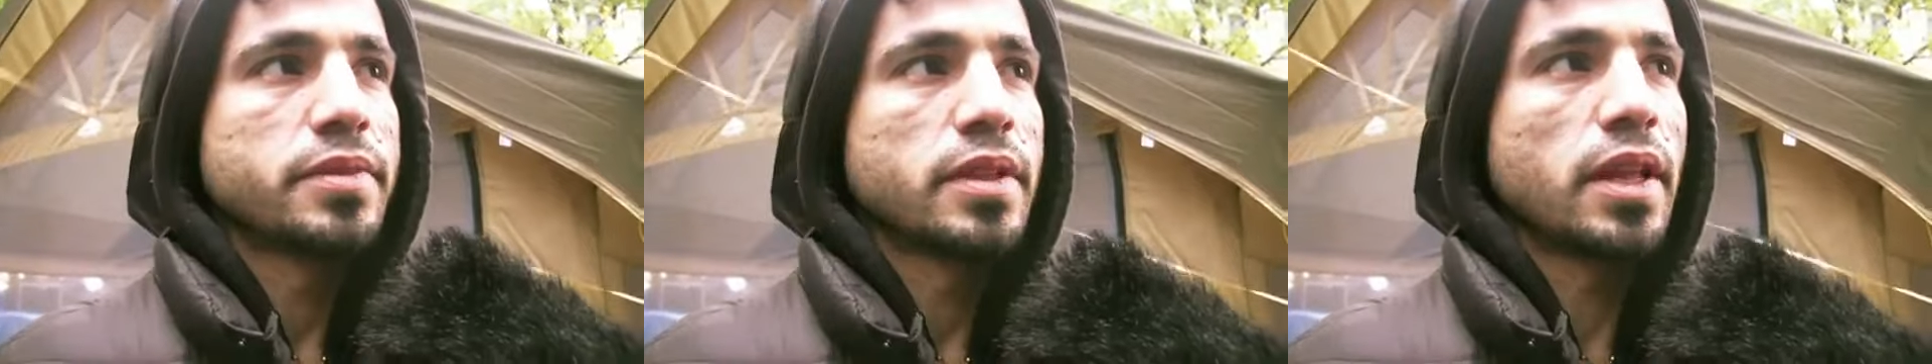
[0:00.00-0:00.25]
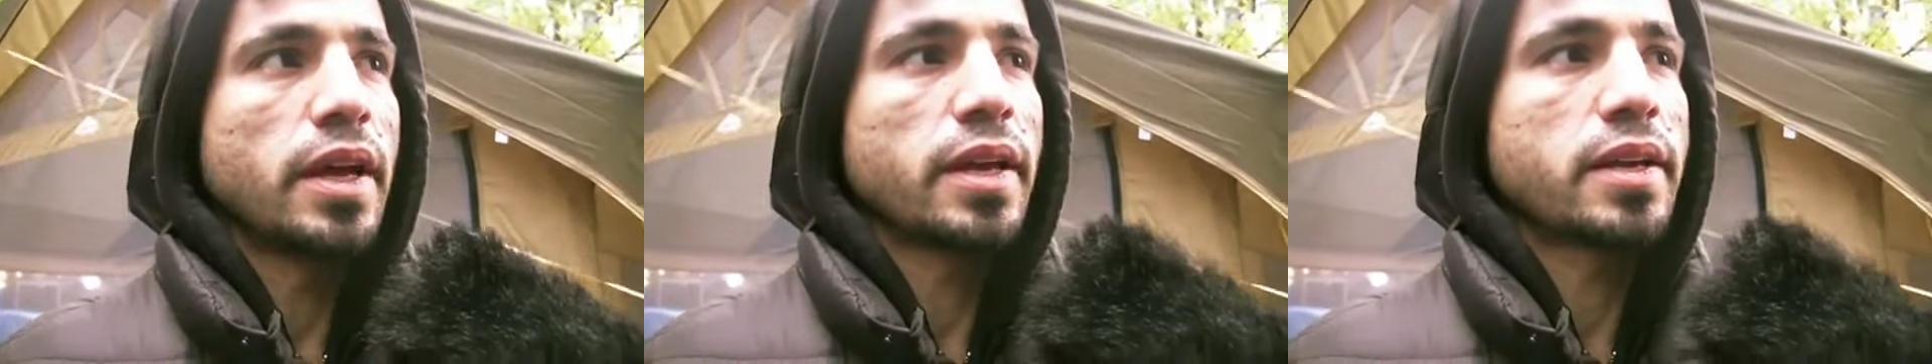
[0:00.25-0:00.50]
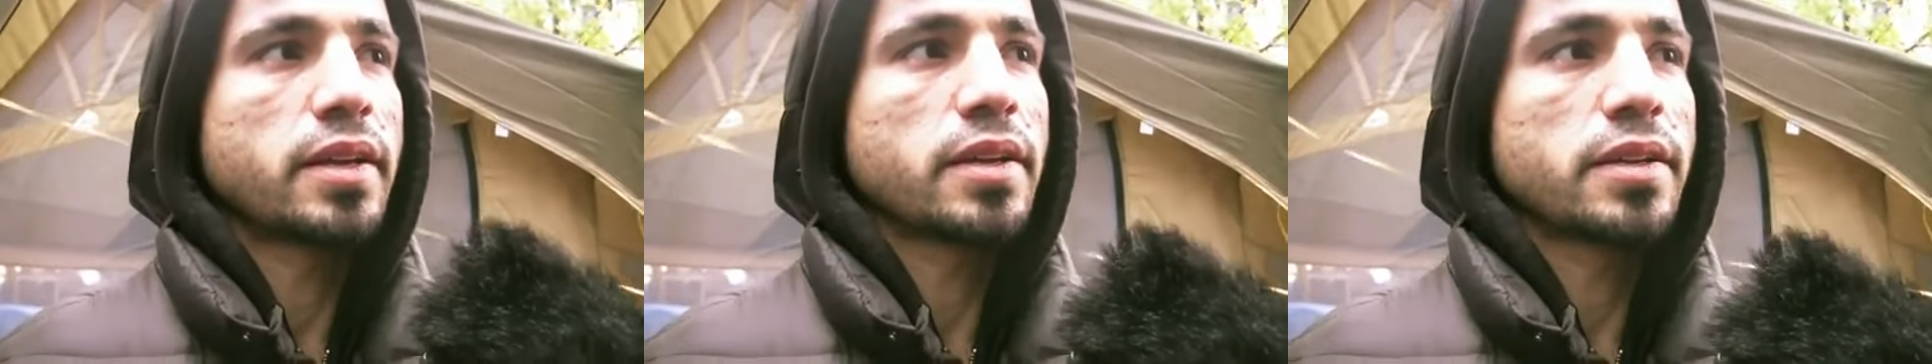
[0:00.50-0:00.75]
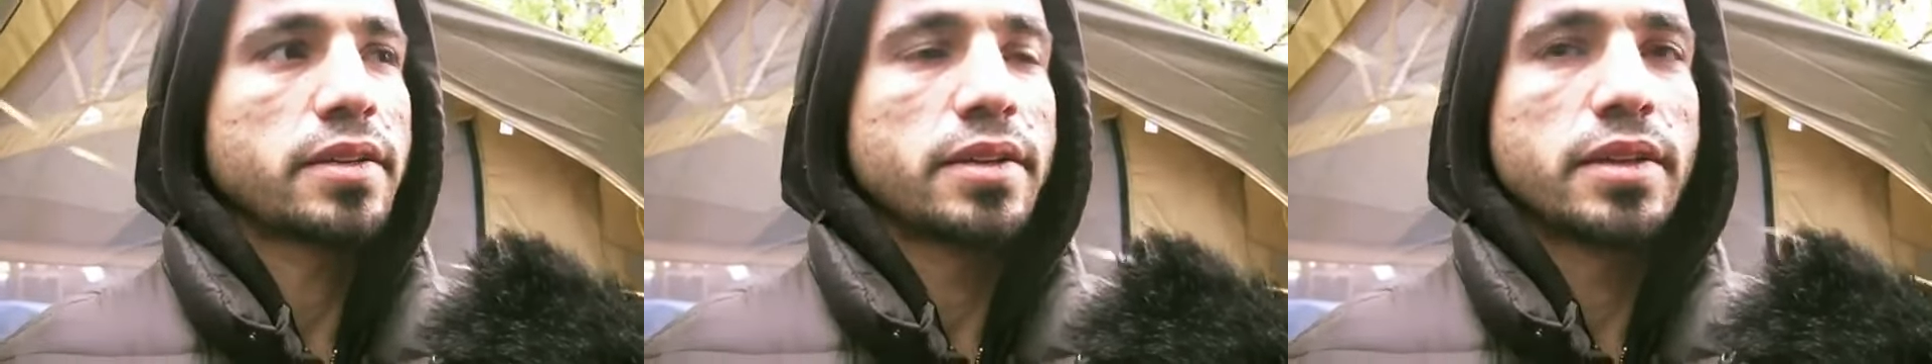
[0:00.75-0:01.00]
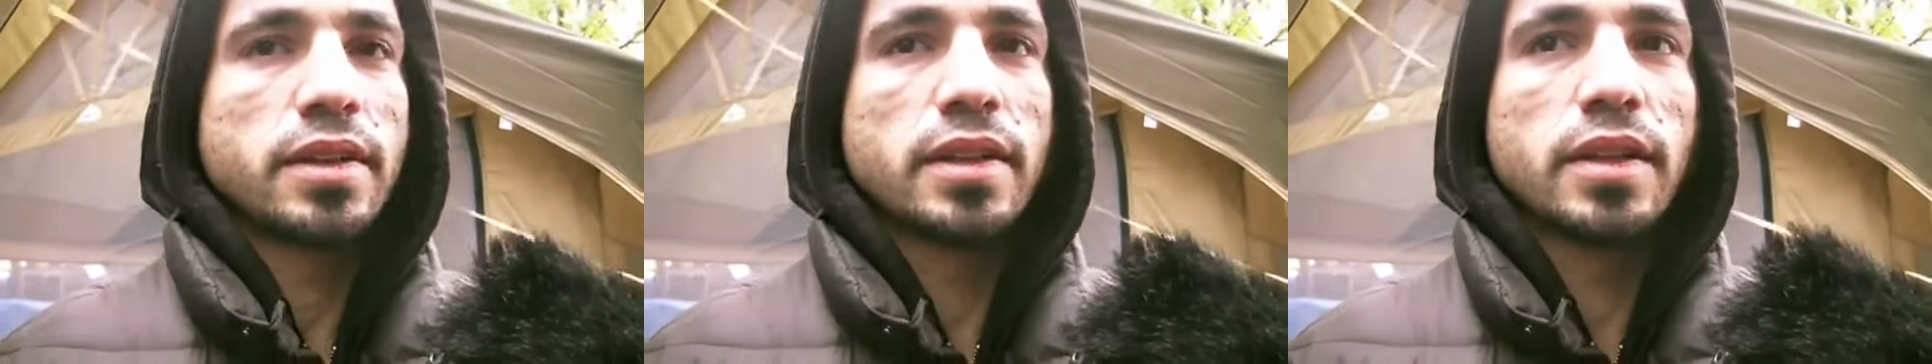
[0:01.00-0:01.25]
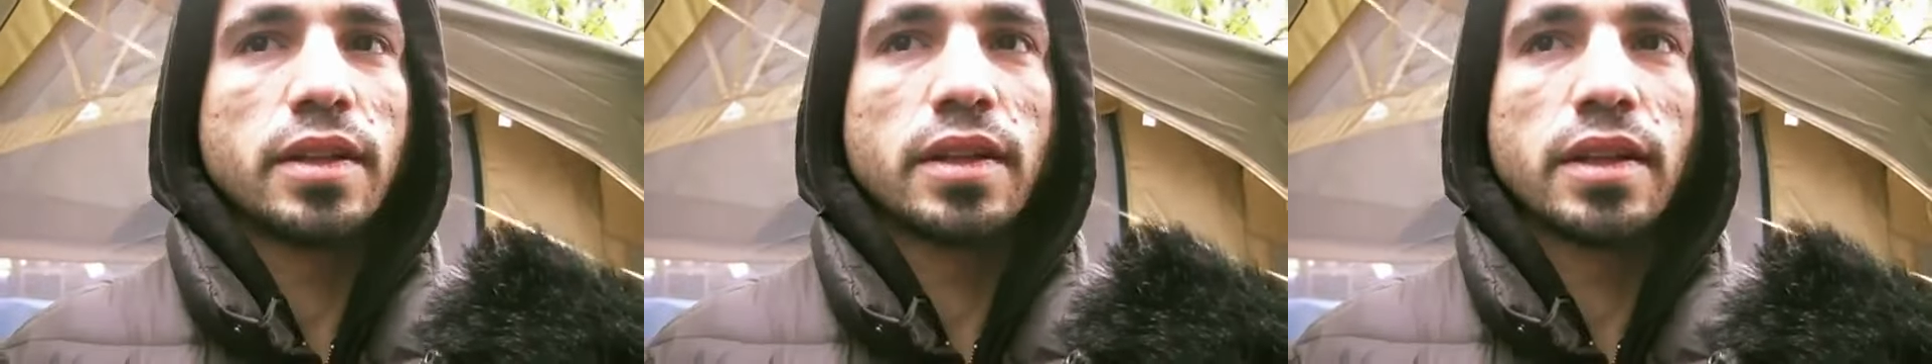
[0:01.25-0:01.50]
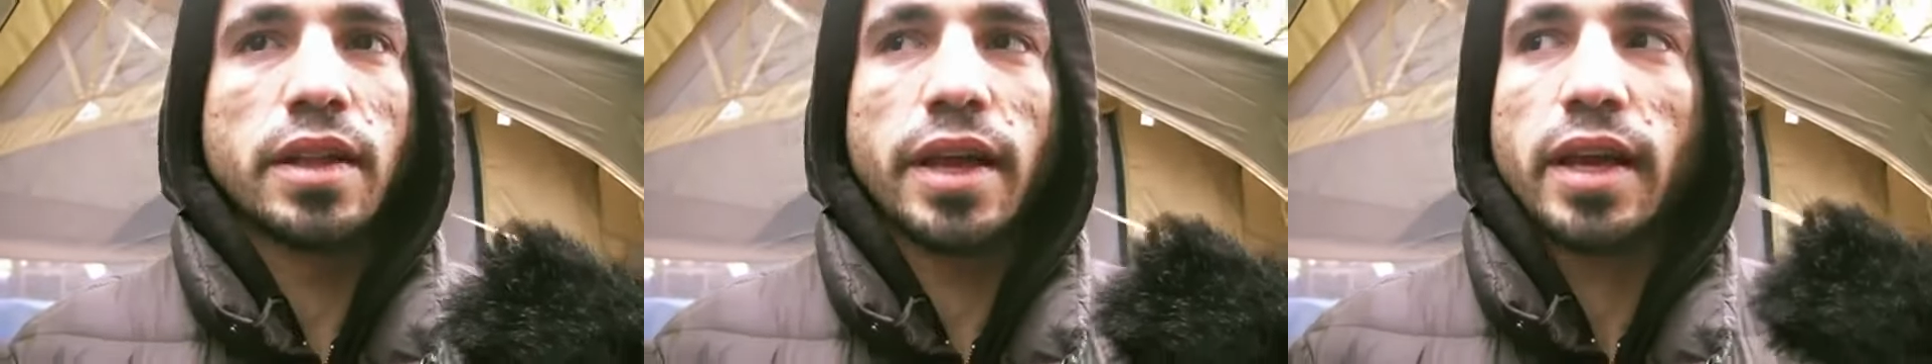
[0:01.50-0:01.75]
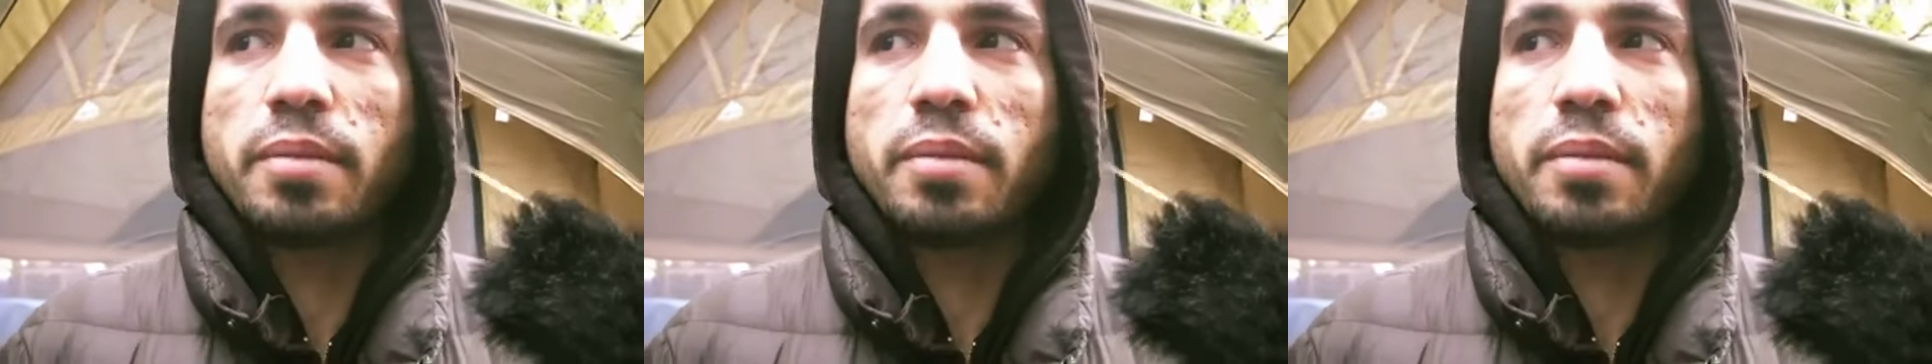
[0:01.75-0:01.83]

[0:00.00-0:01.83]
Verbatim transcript: like, like,